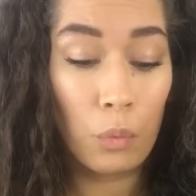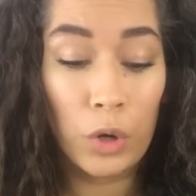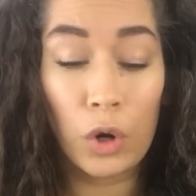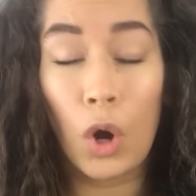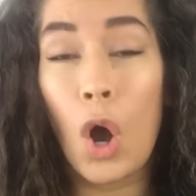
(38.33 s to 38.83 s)

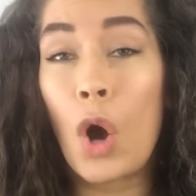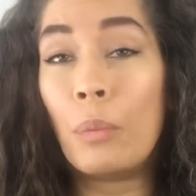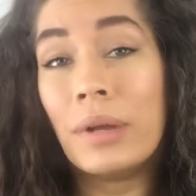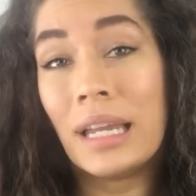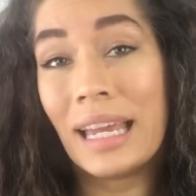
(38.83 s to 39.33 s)
We are
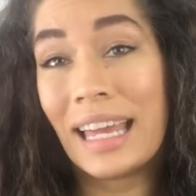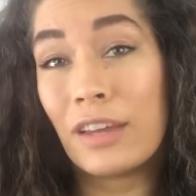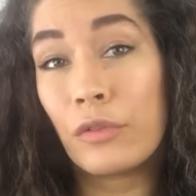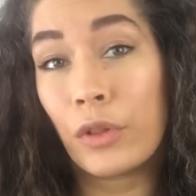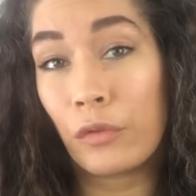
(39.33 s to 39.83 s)
opening
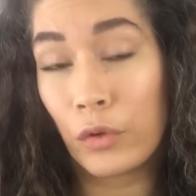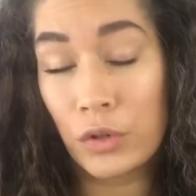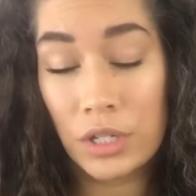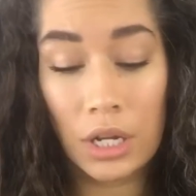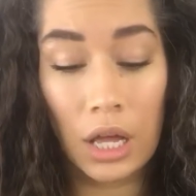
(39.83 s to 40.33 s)
it for the
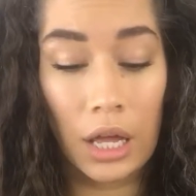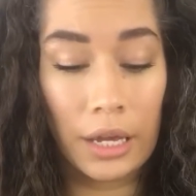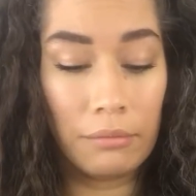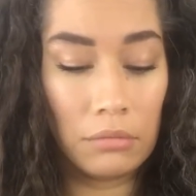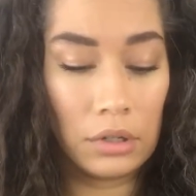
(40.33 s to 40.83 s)
first
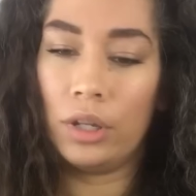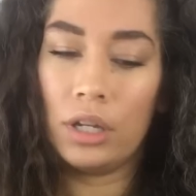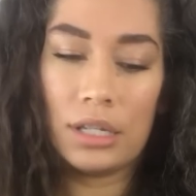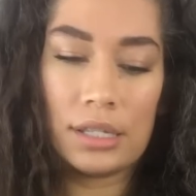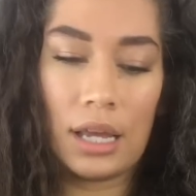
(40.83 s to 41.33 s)
time.
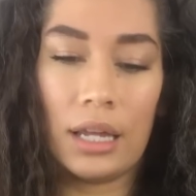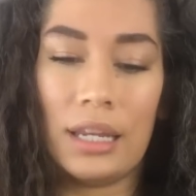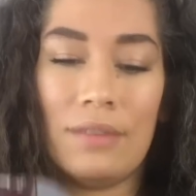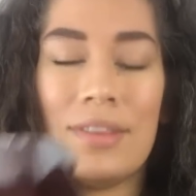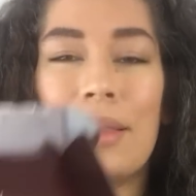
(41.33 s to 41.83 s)
Look inside,
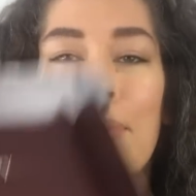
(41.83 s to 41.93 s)
even